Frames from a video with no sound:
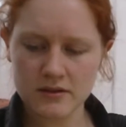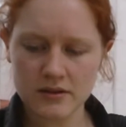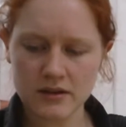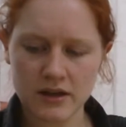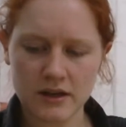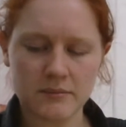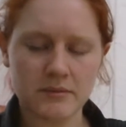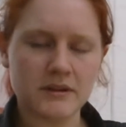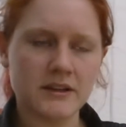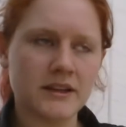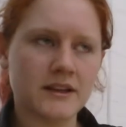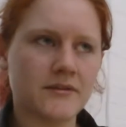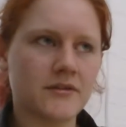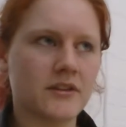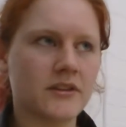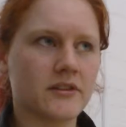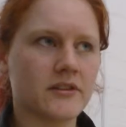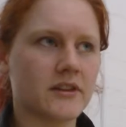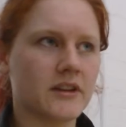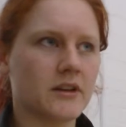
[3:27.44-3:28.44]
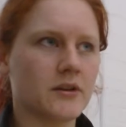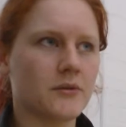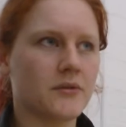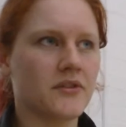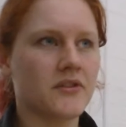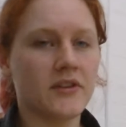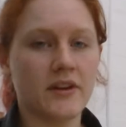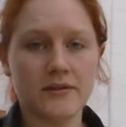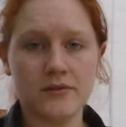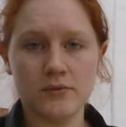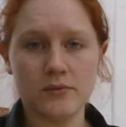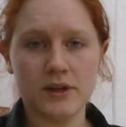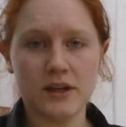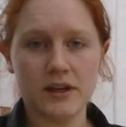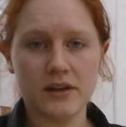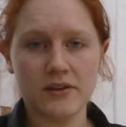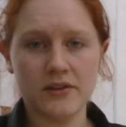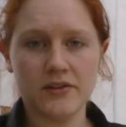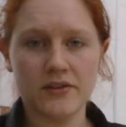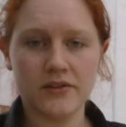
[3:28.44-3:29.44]
I believe there's now 7
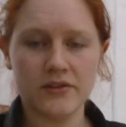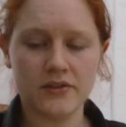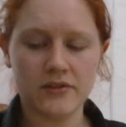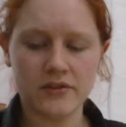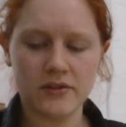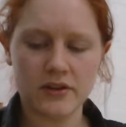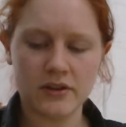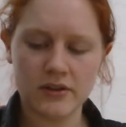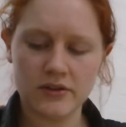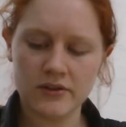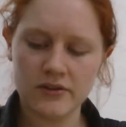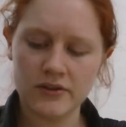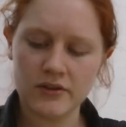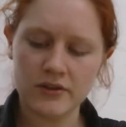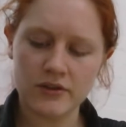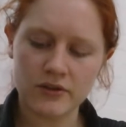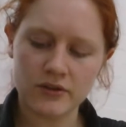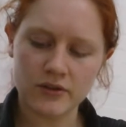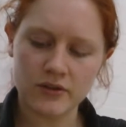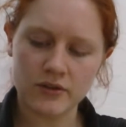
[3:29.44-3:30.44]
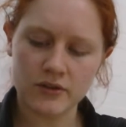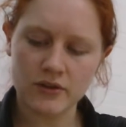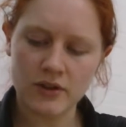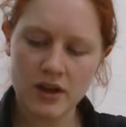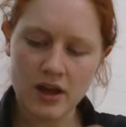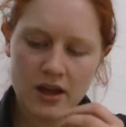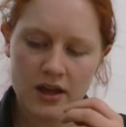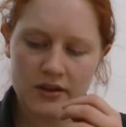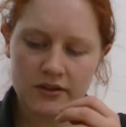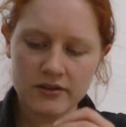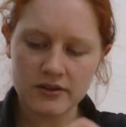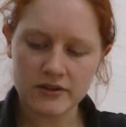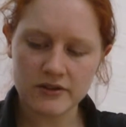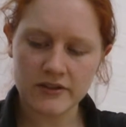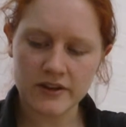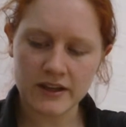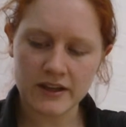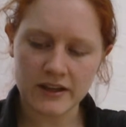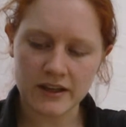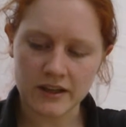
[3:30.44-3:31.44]
weeks until the
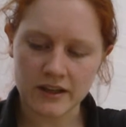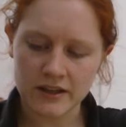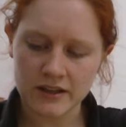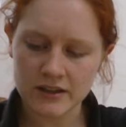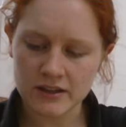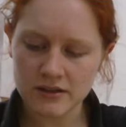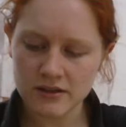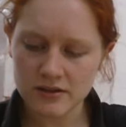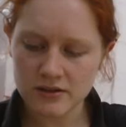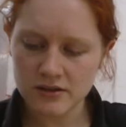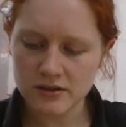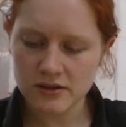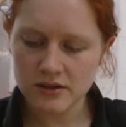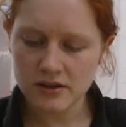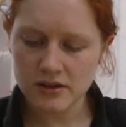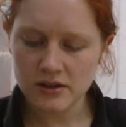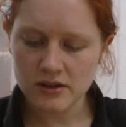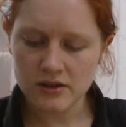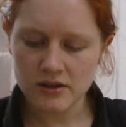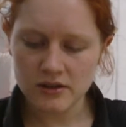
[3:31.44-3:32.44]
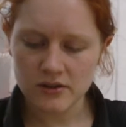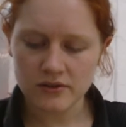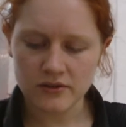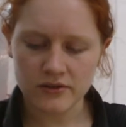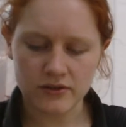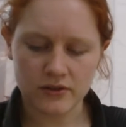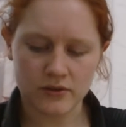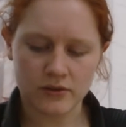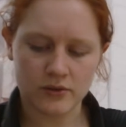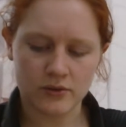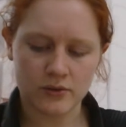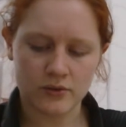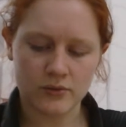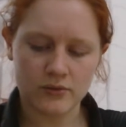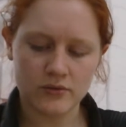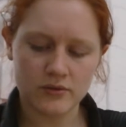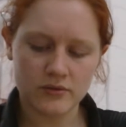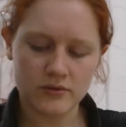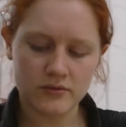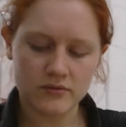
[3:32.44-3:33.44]
deadline, so
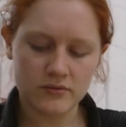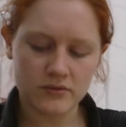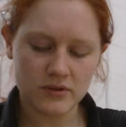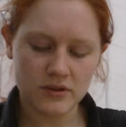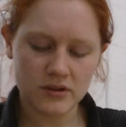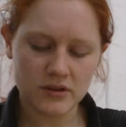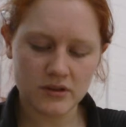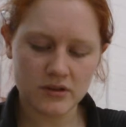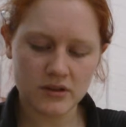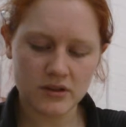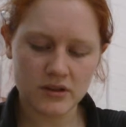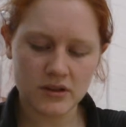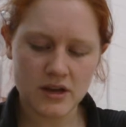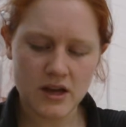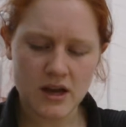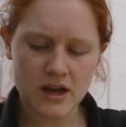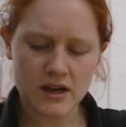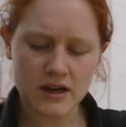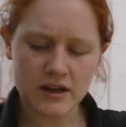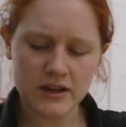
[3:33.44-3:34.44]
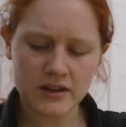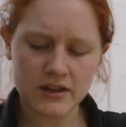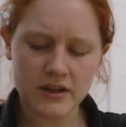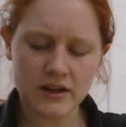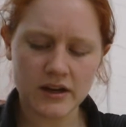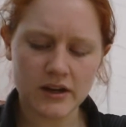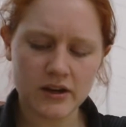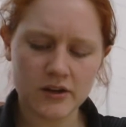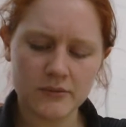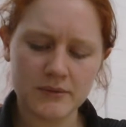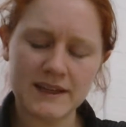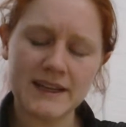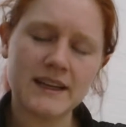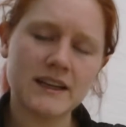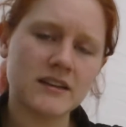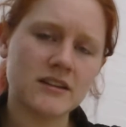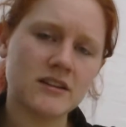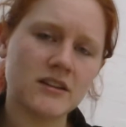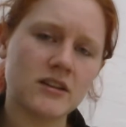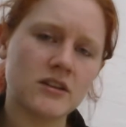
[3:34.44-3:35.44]
I think I'm going to be
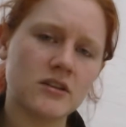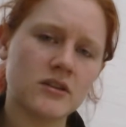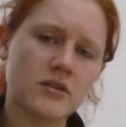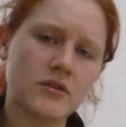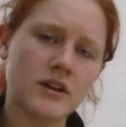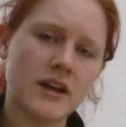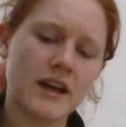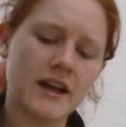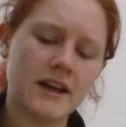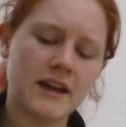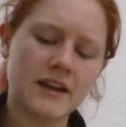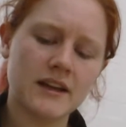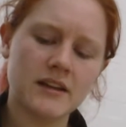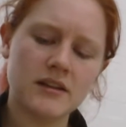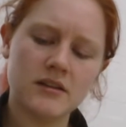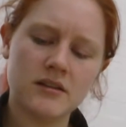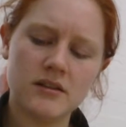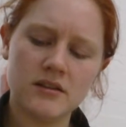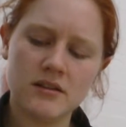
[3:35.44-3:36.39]
getting along okay.